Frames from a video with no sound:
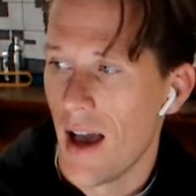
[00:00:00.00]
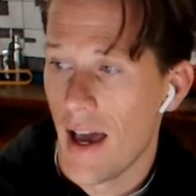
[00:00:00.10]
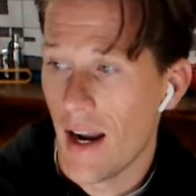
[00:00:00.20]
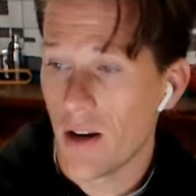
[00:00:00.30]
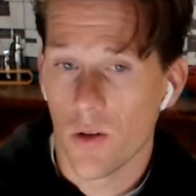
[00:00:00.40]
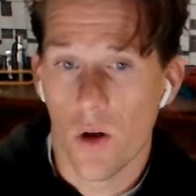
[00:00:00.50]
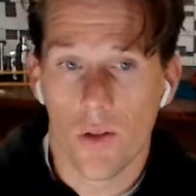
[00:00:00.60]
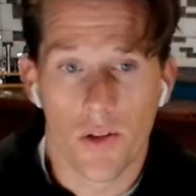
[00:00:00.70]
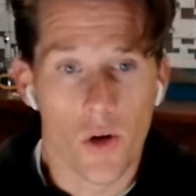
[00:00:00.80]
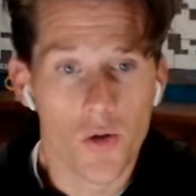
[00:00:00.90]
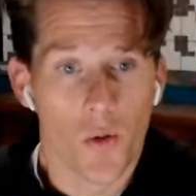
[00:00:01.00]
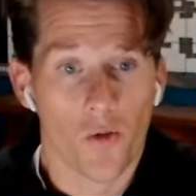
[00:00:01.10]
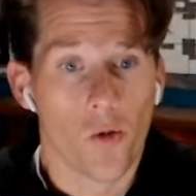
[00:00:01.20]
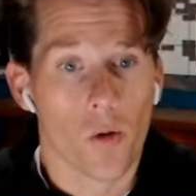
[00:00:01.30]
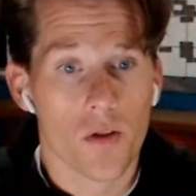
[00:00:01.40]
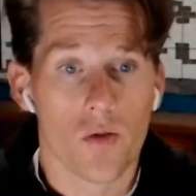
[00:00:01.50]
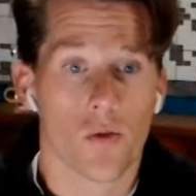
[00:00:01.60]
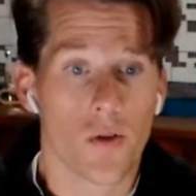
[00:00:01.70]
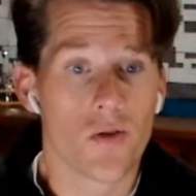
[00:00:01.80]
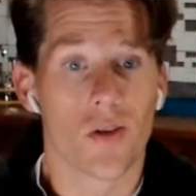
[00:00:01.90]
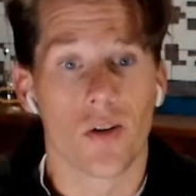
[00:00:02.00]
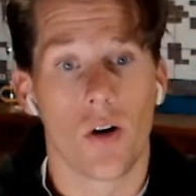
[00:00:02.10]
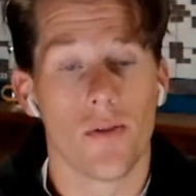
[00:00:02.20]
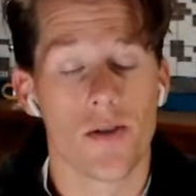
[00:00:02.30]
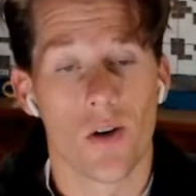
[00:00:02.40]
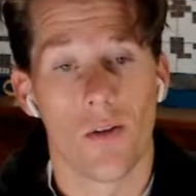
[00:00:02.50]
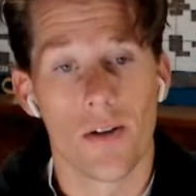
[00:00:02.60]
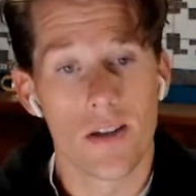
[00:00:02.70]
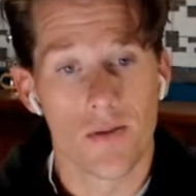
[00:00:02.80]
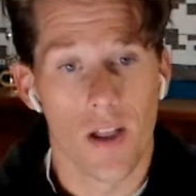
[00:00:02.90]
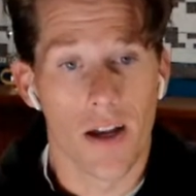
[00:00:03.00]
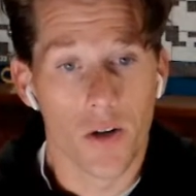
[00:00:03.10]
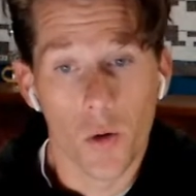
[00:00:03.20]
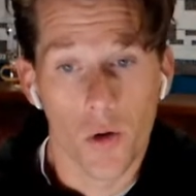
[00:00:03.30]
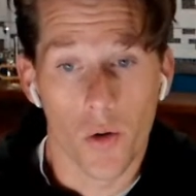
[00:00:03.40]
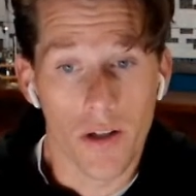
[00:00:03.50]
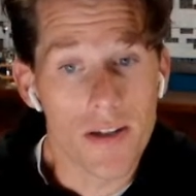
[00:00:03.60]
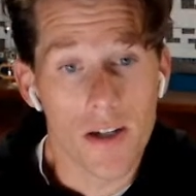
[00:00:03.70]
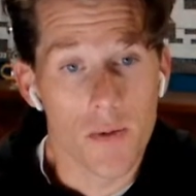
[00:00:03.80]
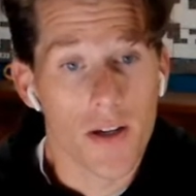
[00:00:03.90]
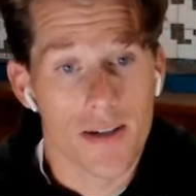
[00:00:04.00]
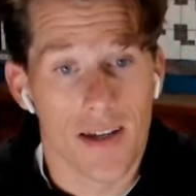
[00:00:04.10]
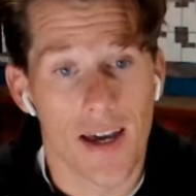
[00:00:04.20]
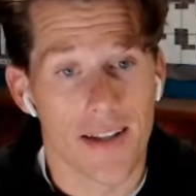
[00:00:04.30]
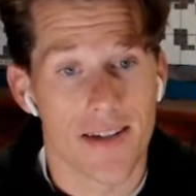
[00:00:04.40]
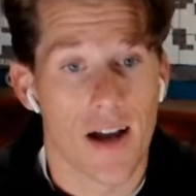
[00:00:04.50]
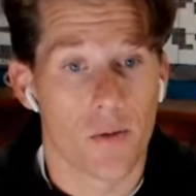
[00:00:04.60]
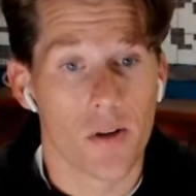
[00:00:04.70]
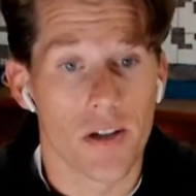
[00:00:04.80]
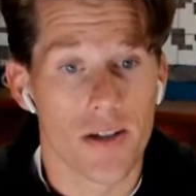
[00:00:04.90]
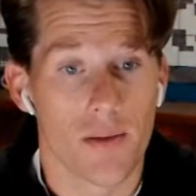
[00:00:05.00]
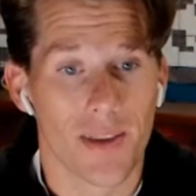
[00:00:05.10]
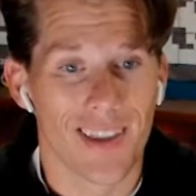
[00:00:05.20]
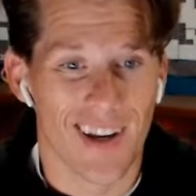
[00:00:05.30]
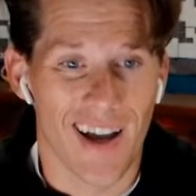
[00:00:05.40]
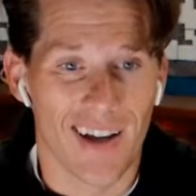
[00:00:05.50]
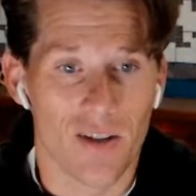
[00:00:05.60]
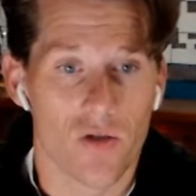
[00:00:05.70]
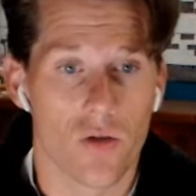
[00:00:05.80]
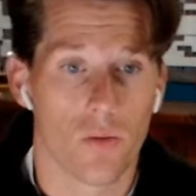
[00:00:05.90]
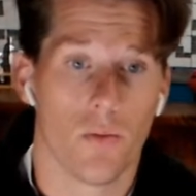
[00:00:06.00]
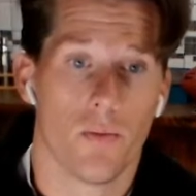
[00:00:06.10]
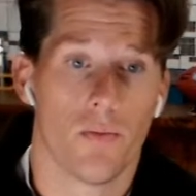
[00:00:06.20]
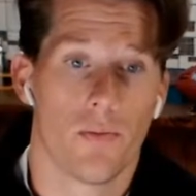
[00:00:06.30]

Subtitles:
don't know that those performance reviews of the Dolphins offensive line do or don't exist because, again, it's not really something that I consume.